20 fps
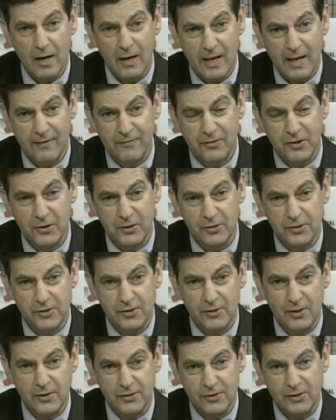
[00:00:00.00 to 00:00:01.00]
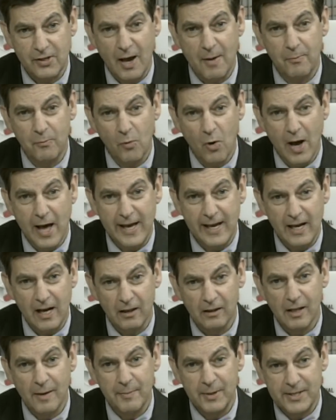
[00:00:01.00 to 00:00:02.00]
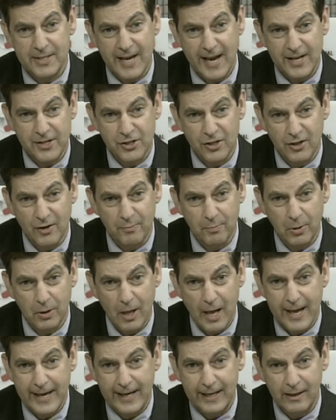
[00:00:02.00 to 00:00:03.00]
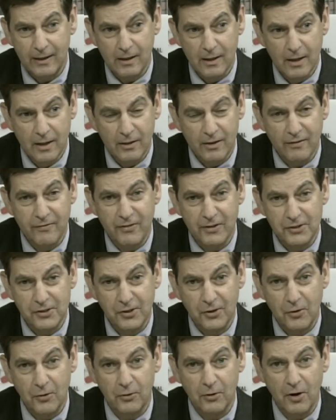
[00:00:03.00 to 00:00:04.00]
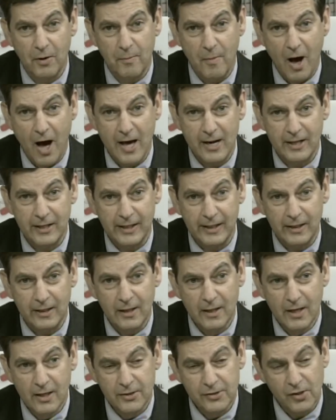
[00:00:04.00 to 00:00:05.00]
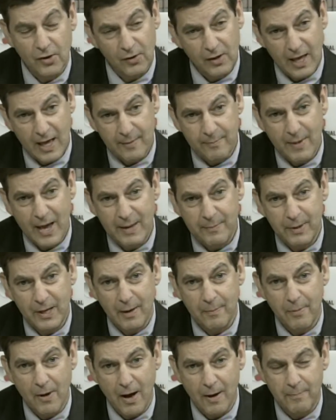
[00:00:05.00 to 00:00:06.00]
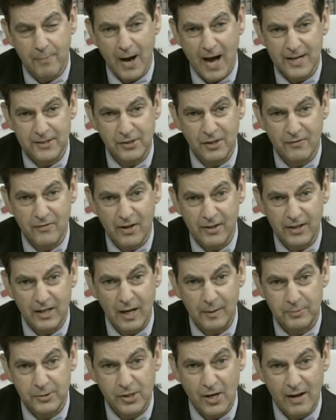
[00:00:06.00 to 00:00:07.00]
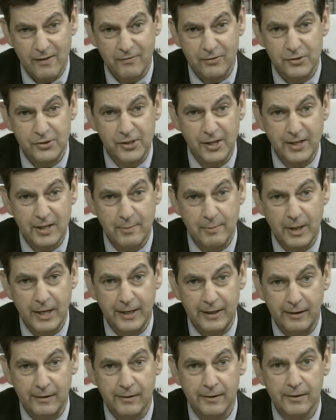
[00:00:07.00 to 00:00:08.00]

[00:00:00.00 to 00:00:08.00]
if there's some way, a limitation of playing the physical commodity. So it may be a positive on the upside for CME.